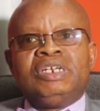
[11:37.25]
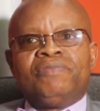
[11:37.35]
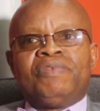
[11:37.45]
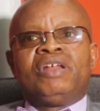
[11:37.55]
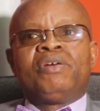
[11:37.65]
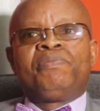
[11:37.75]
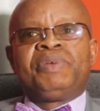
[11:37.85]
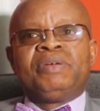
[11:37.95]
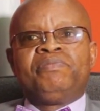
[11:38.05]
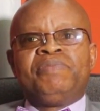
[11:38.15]
with
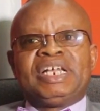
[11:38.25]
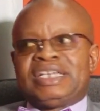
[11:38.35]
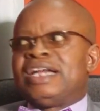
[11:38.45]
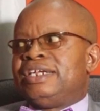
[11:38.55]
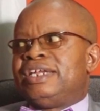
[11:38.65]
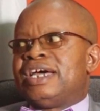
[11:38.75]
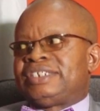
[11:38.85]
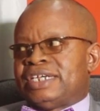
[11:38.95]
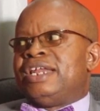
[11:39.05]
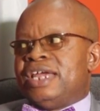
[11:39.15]
developing better
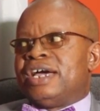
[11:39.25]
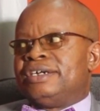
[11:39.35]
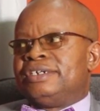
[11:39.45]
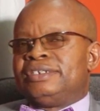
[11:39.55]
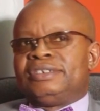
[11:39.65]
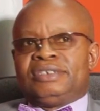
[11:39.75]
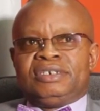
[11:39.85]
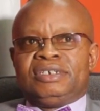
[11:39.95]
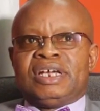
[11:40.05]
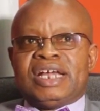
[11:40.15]
leaders earlier
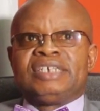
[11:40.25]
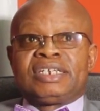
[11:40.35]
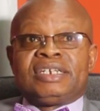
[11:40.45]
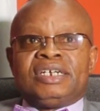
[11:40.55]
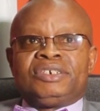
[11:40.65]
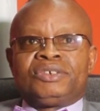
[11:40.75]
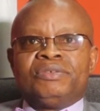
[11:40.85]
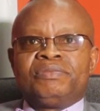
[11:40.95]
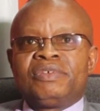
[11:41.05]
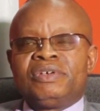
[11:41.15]
than I started
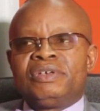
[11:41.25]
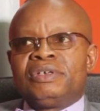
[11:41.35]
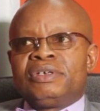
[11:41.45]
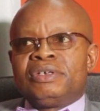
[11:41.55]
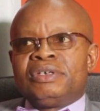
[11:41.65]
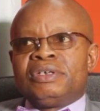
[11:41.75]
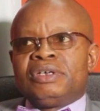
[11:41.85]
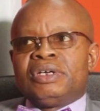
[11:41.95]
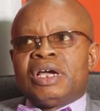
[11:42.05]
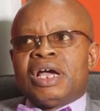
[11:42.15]
to.
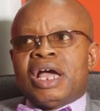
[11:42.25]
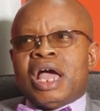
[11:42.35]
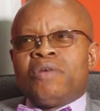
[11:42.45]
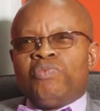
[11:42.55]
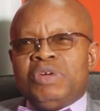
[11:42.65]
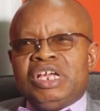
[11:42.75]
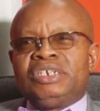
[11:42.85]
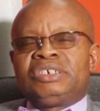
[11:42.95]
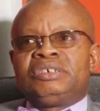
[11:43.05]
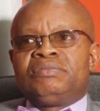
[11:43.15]
I
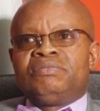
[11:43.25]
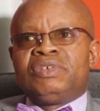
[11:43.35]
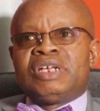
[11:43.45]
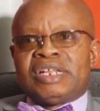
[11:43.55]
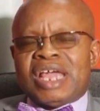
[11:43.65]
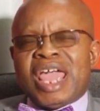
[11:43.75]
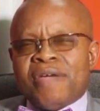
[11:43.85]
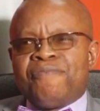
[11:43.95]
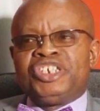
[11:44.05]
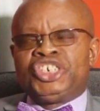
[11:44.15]
wish that
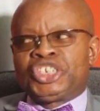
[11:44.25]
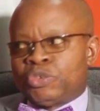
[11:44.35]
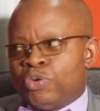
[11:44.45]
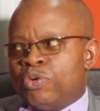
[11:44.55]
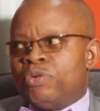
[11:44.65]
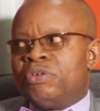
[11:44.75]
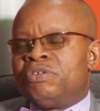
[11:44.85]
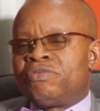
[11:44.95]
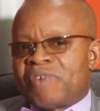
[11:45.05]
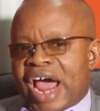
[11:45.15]
every school,
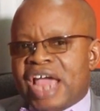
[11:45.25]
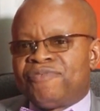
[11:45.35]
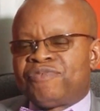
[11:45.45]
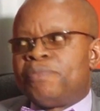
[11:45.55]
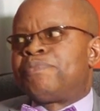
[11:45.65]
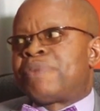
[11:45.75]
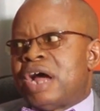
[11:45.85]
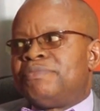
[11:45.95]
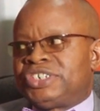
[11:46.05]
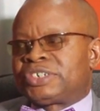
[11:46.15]
right from
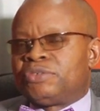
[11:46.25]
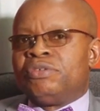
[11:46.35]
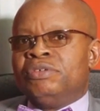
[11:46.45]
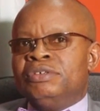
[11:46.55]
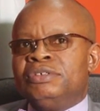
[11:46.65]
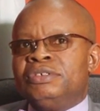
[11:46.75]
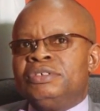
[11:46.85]
primary school,